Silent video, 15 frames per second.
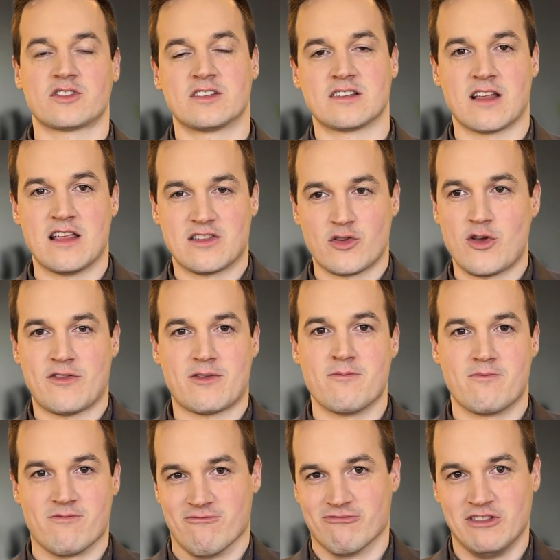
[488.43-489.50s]
And, and, so you have to
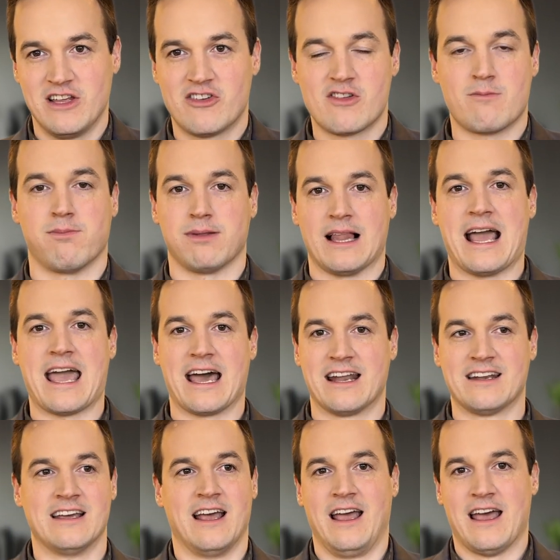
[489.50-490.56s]
literally plan and